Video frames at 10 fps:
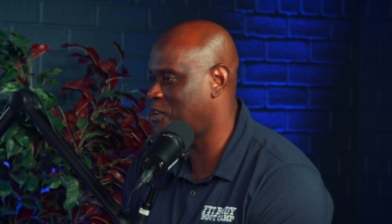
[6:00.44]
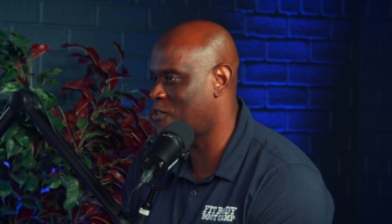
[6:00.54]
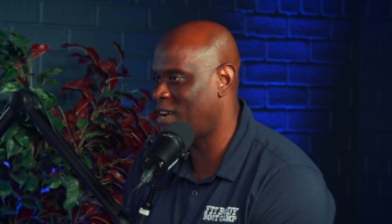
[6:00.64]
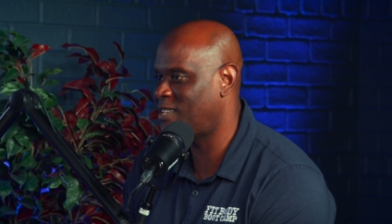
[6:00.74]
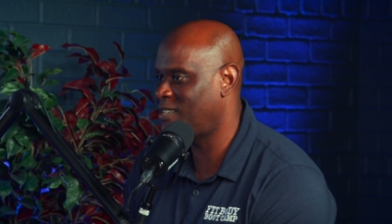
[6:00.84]
there
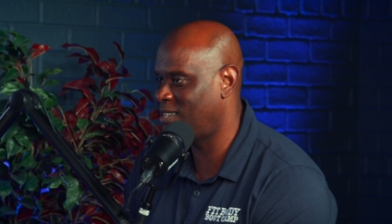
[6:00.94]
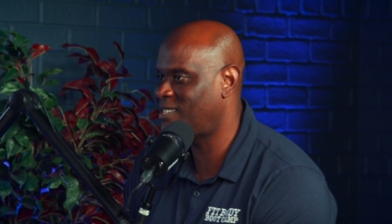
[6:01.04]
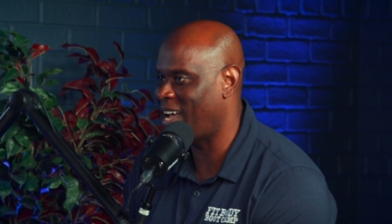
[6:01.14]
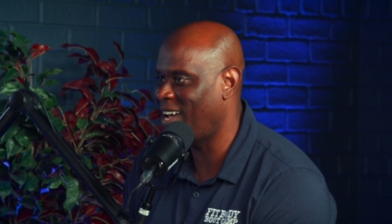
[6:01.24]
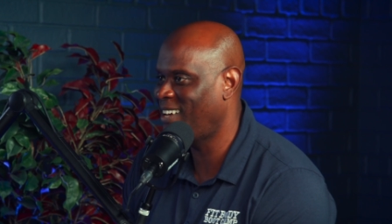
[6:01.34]
right to this
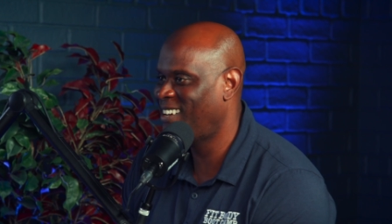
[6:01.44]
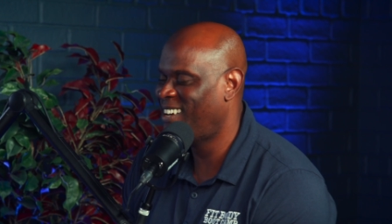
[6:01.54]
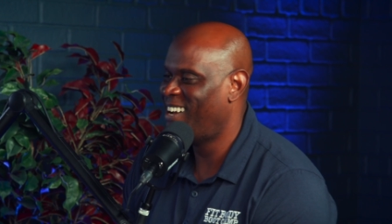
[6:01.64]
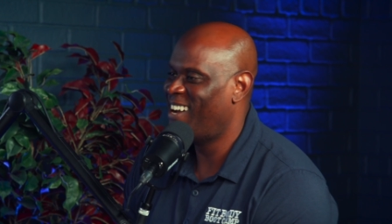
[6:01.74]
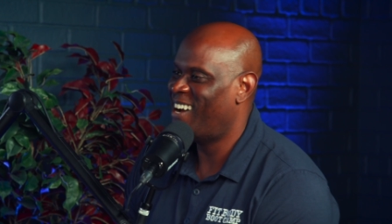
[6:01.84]
day.
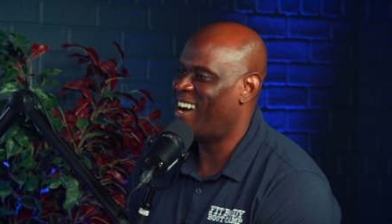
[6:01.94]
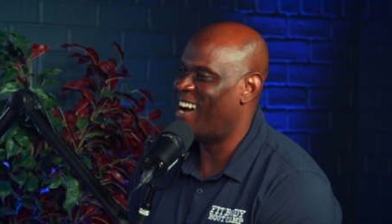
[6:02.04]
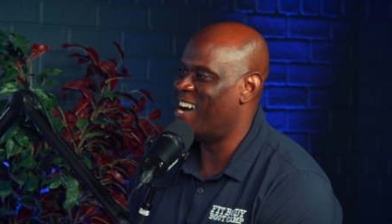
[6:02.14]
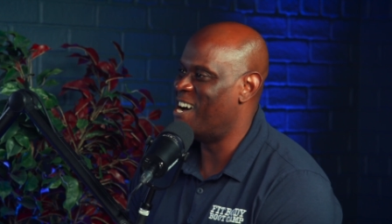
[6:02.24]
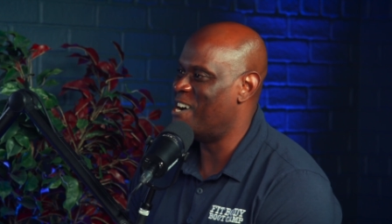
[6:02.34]
Good on you.
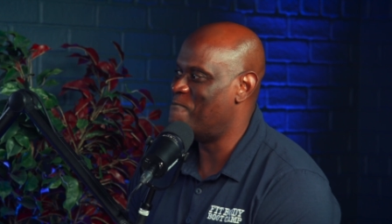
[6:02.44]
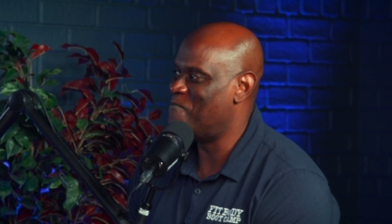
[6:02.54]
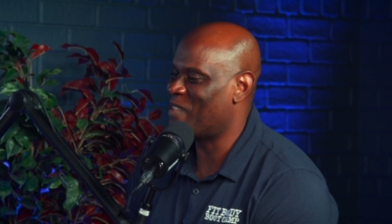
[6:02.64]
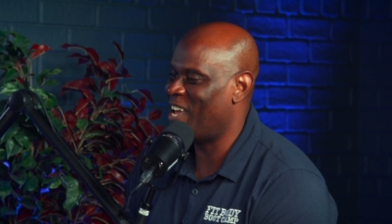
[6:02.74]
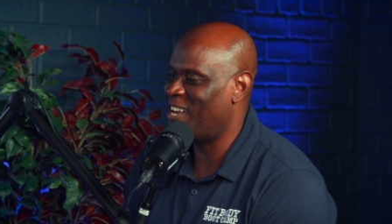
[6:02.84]

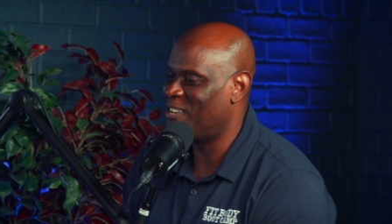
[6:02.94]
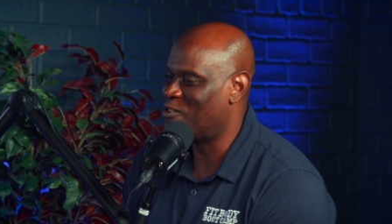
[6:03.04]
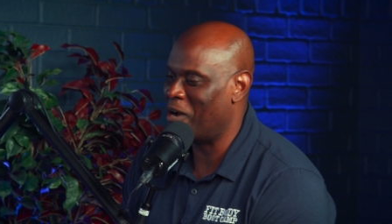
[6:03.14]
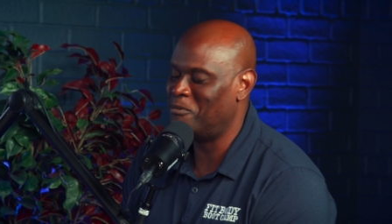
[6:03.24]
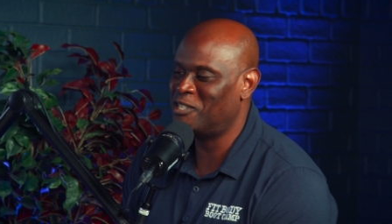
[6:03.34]
Um, and
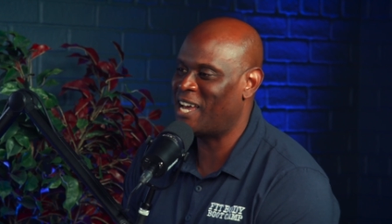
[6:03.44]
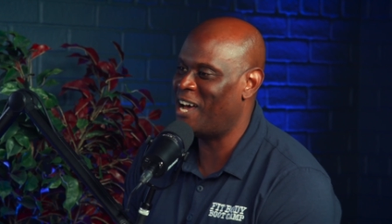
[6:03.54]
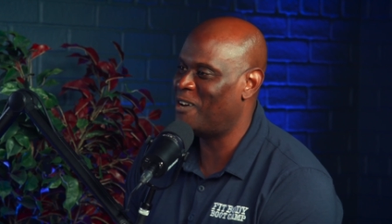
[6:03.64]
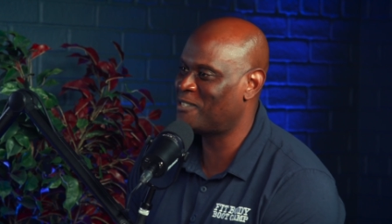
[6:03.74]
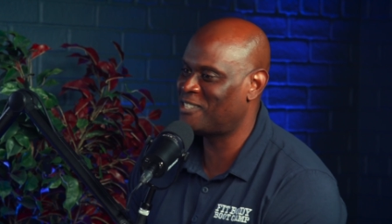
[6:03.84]
Grandma's
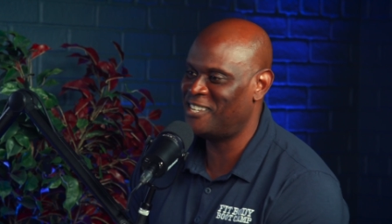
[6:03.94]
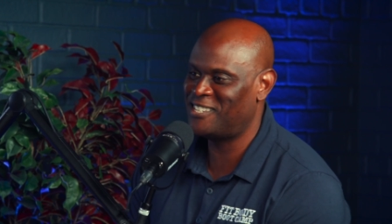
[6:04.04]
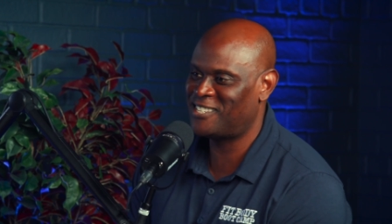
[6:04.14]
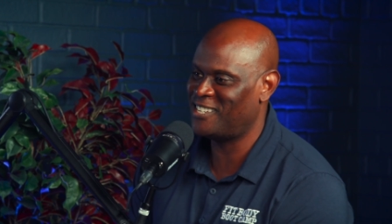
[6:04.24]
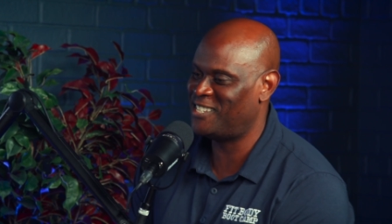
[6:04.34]
house
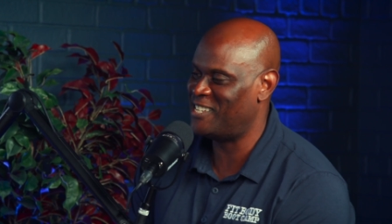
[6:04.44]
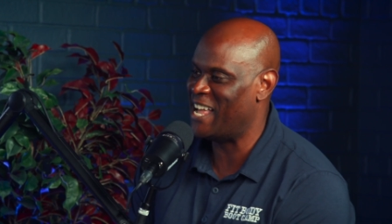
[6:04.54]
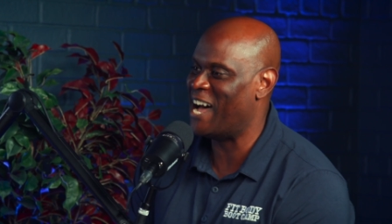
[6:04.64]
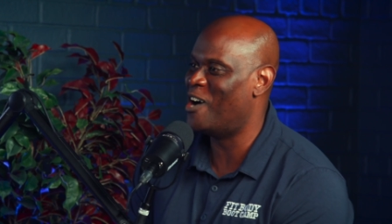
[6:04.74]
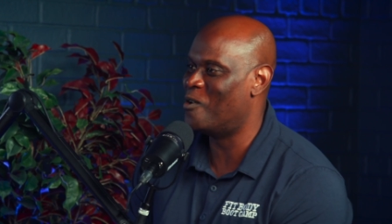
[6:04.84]
is is
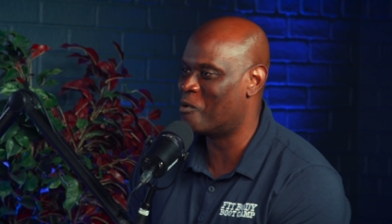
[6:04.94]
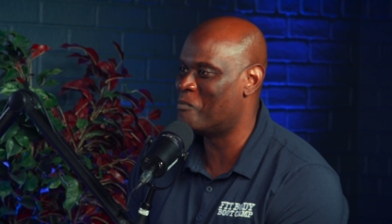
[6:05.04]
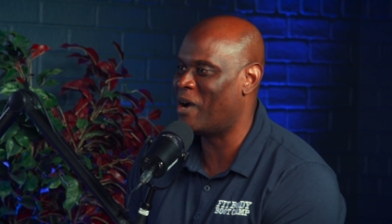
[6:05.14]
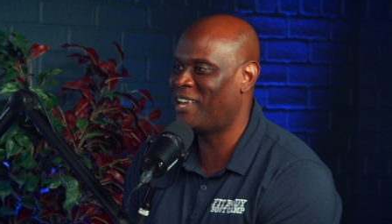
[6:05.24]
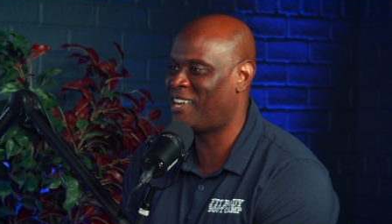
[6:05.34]
now where
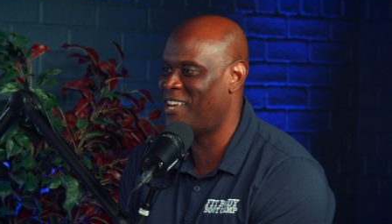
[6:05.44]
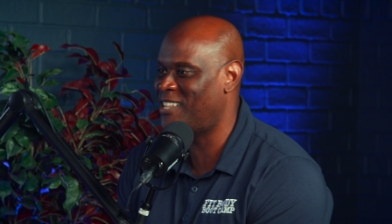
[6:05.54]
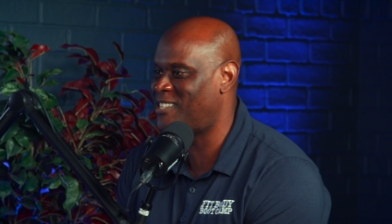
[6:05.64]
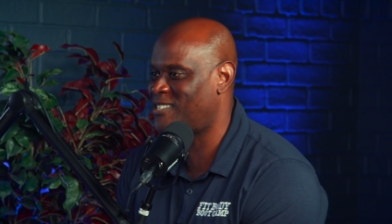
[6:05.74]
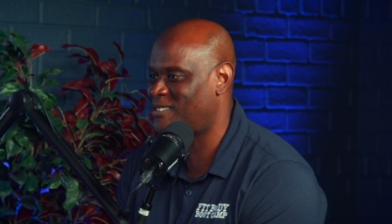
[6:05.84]
my
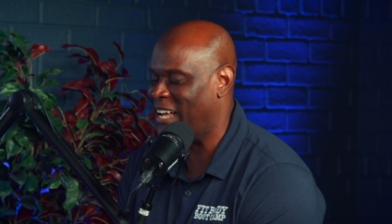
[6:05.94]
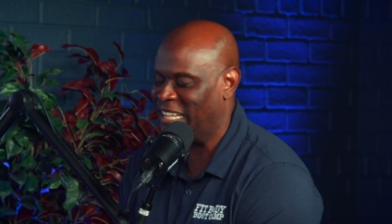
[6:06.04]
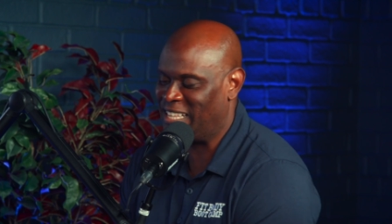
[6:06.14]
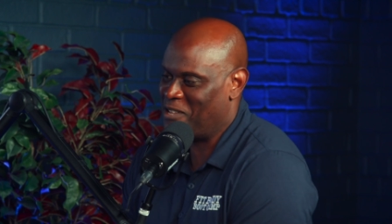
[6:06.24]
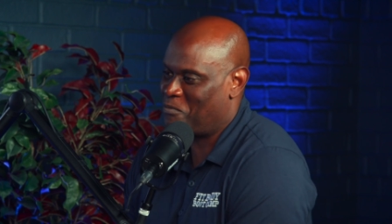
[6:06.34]
kids. I
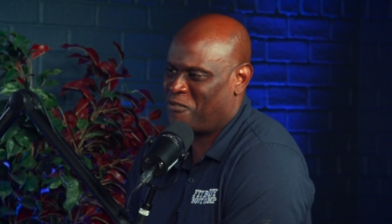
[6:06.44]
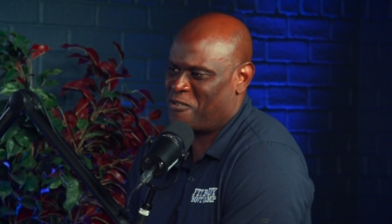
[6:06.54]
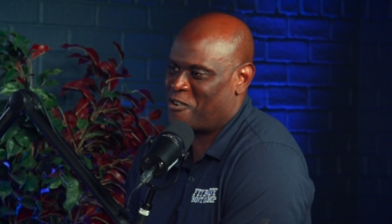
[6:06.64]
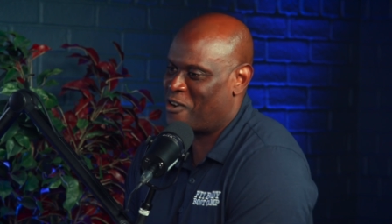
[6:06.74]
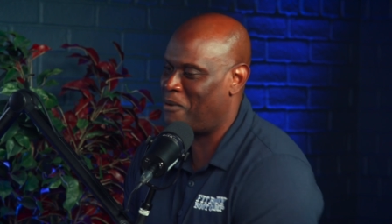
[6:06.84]
think they
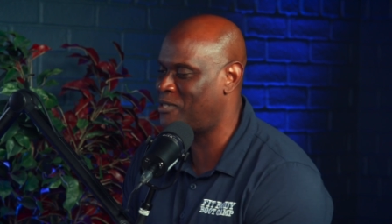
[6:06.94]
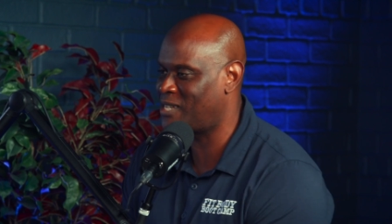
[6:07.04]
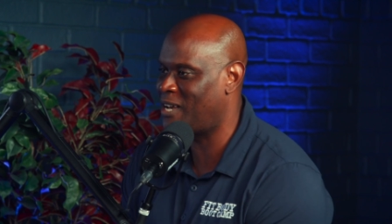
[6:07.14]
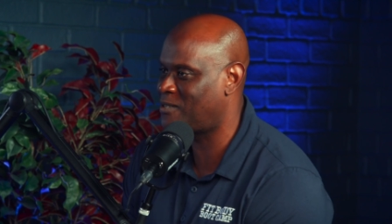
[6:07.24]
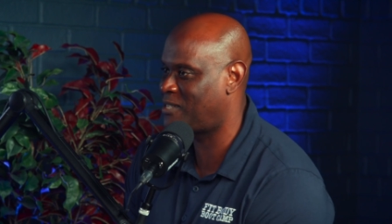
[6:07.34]
prefer Grandma's
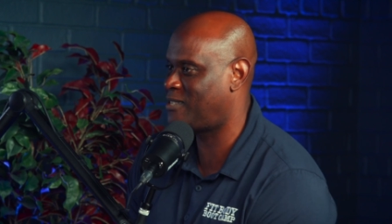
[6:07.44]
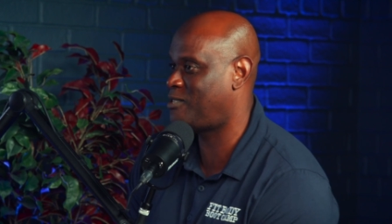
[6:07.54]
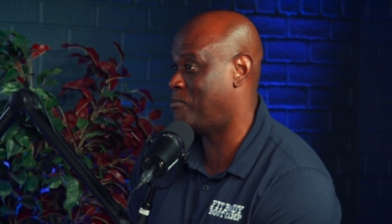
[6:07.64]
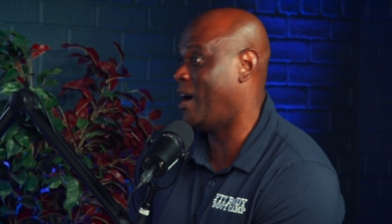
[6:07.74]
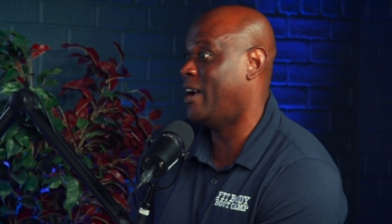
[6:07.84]
house
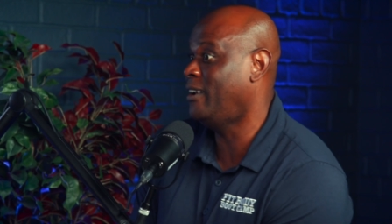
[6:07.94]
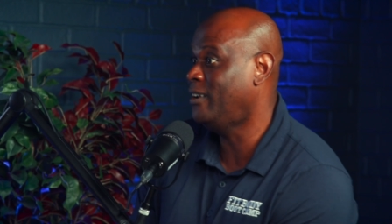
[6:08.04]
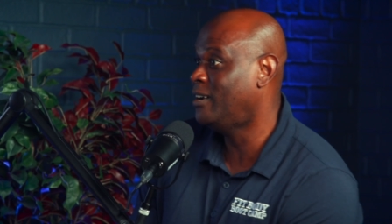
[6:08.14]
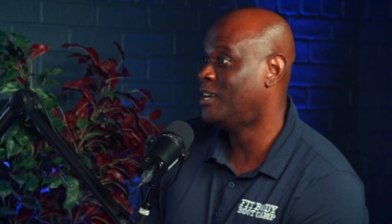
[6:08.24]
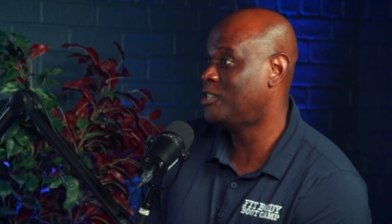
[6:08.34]
to mine,
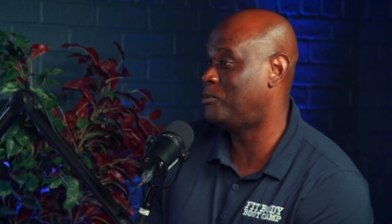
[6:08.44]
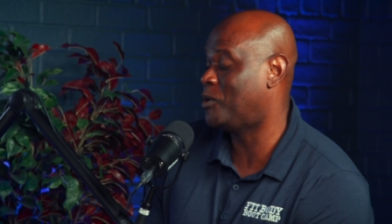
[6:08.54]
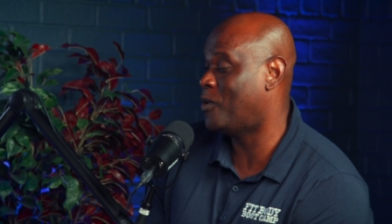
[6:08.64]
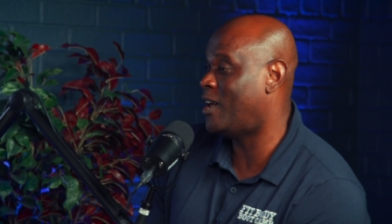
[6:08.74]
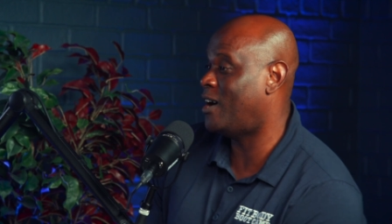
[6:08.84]
to be
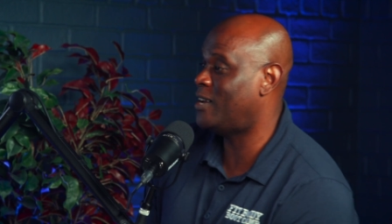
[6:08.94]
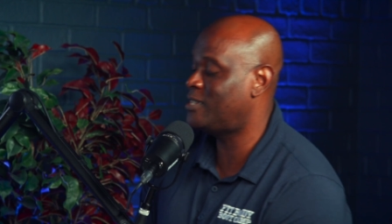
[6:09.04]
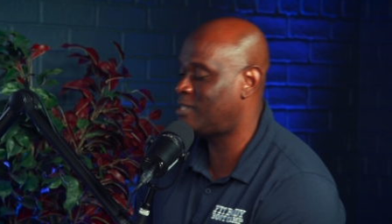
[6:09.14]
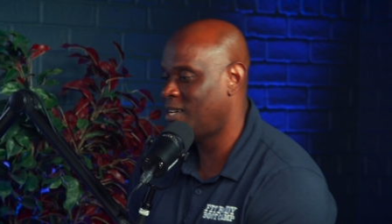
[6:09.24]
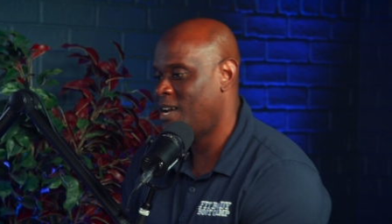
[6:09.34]
quite
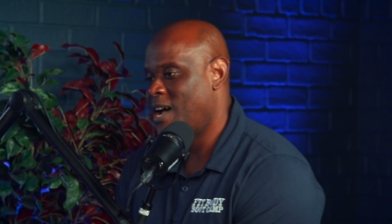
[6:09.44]
honest.